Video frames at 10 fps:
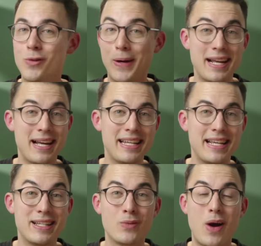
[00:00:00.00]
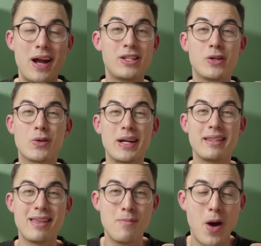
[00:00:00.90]
great ideas wanting to
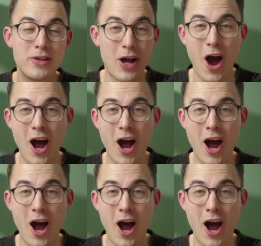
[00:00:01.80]
create the most